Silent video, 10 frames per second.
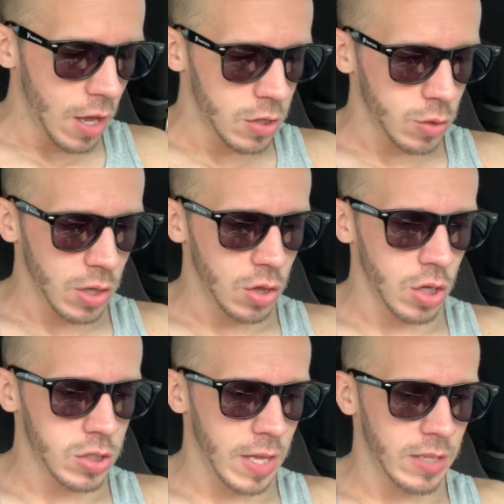This one
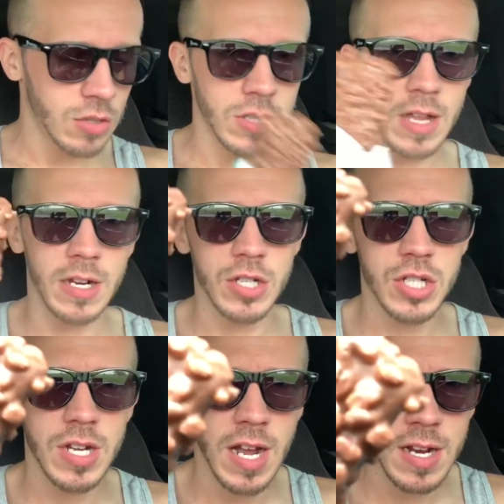looks like there's a lot of
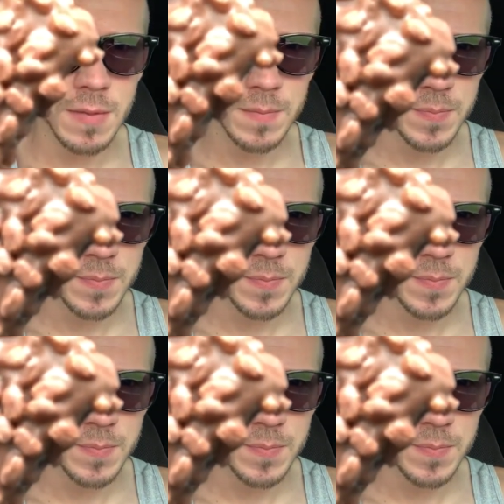shit on it.